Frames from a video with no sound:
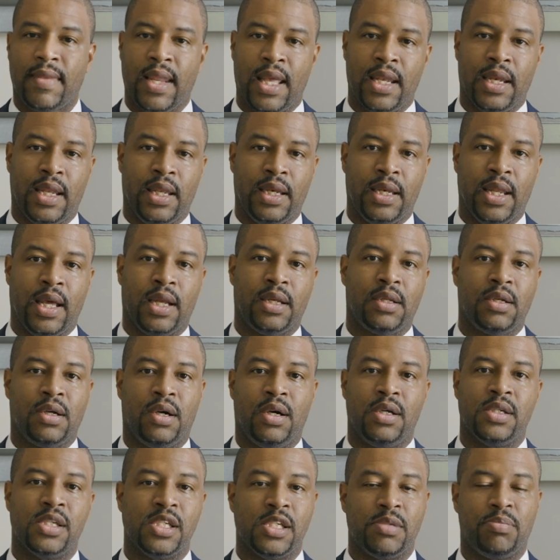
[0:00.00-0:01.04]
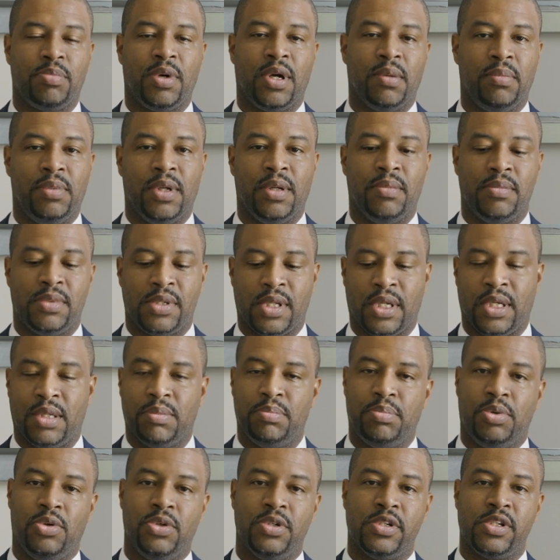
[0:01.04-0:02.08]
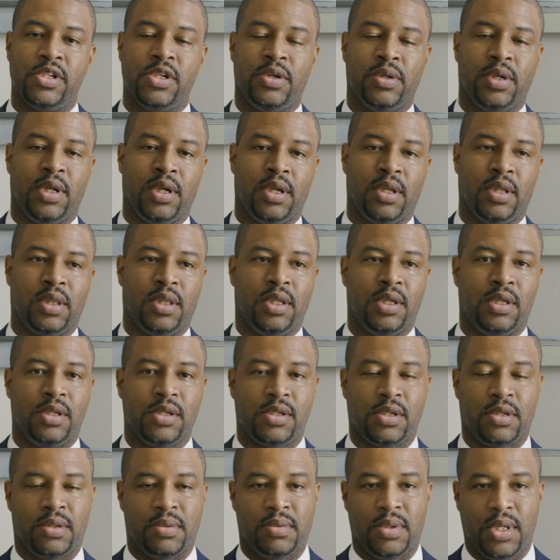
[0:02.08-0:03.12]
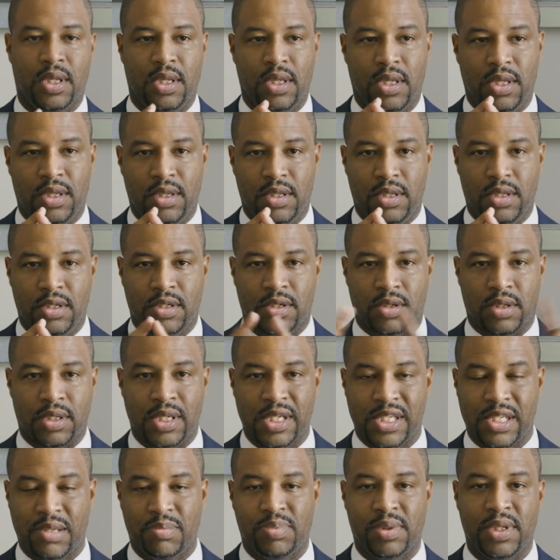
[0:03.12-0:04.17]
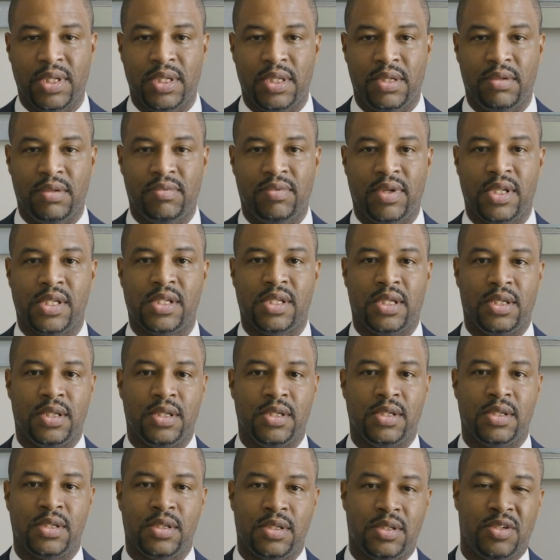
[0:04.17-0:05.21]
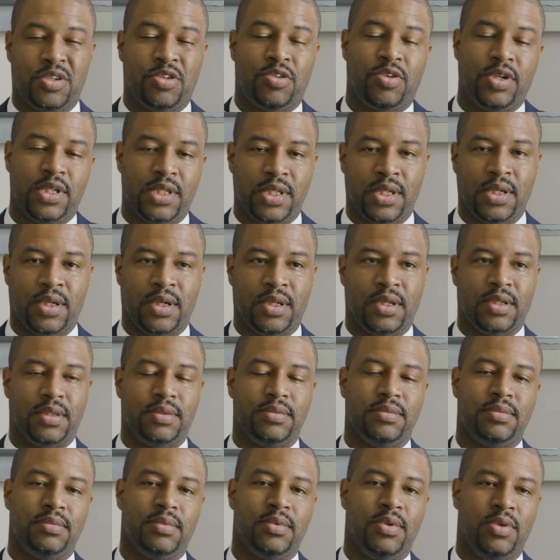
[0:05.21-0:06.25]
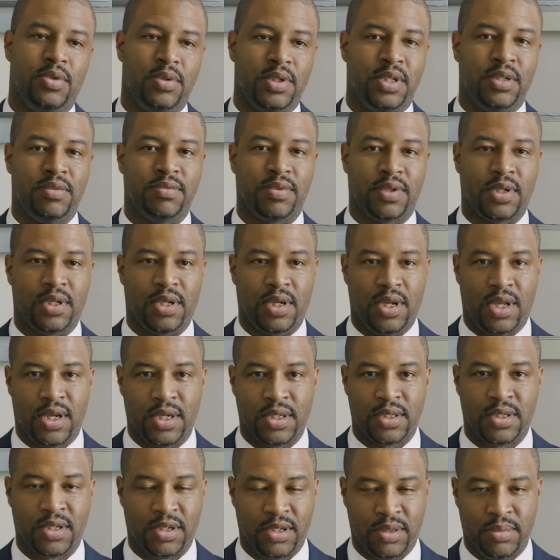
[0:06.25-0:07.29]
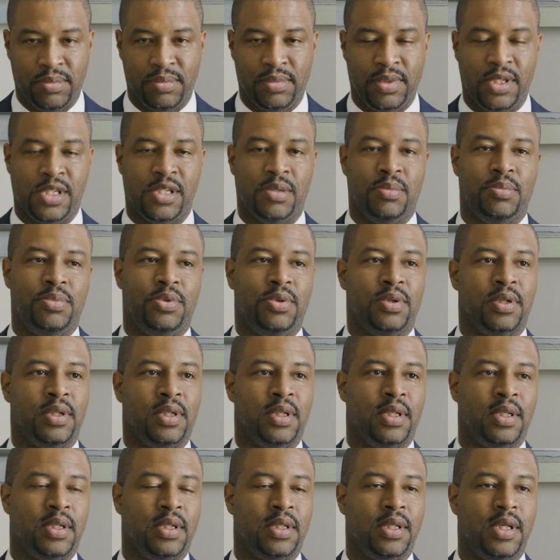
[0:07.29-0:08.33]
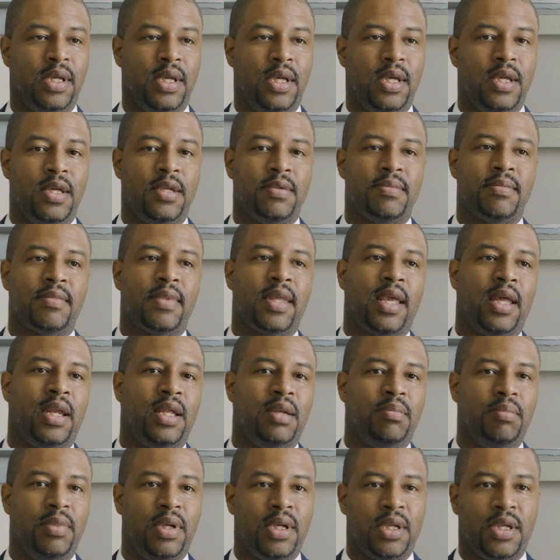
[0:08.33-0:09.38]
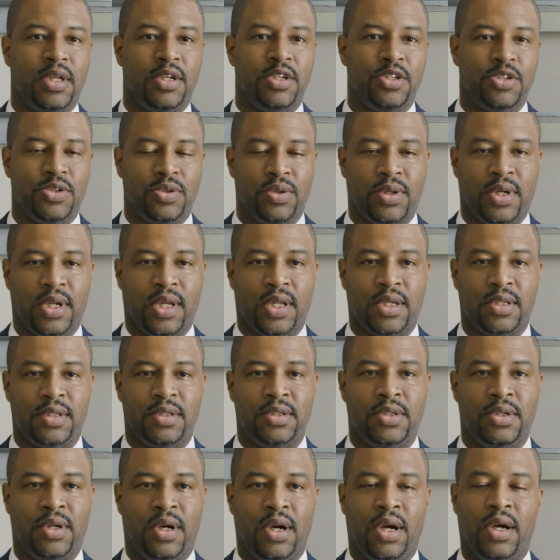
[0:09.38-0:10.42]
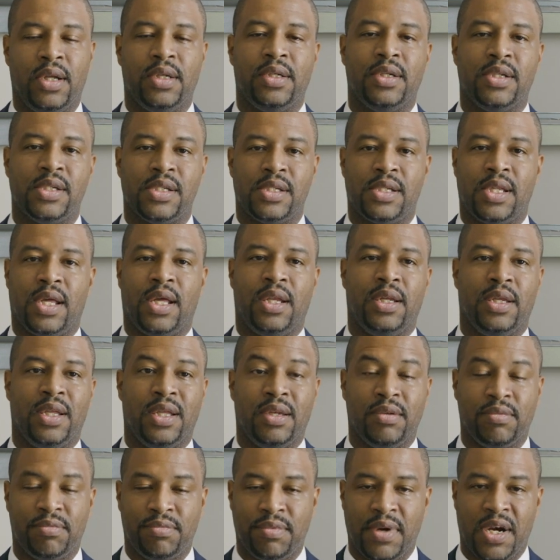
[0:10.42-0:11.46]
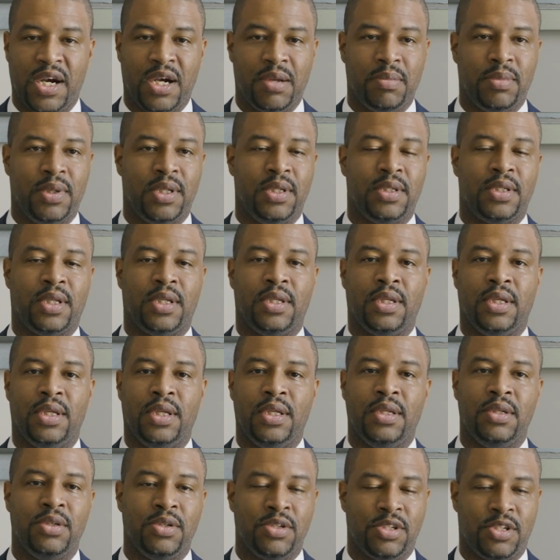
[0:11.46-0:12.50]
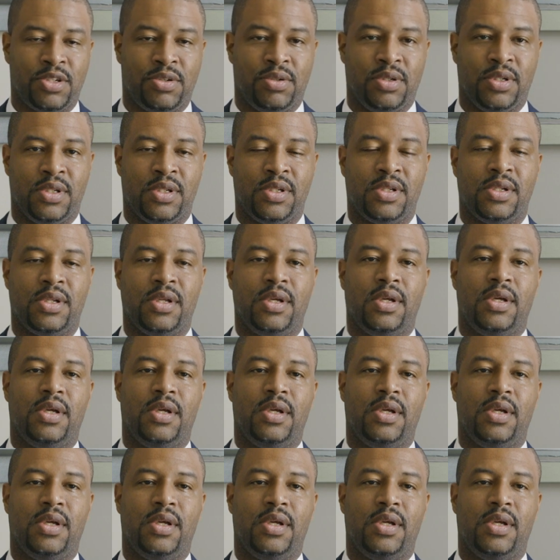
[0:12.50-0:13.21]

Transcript: and then that causes problems and it pulls down other things. So, so disciplined investing is critical. Holding for the long term is important. And then making sure that you understand the environment and the industries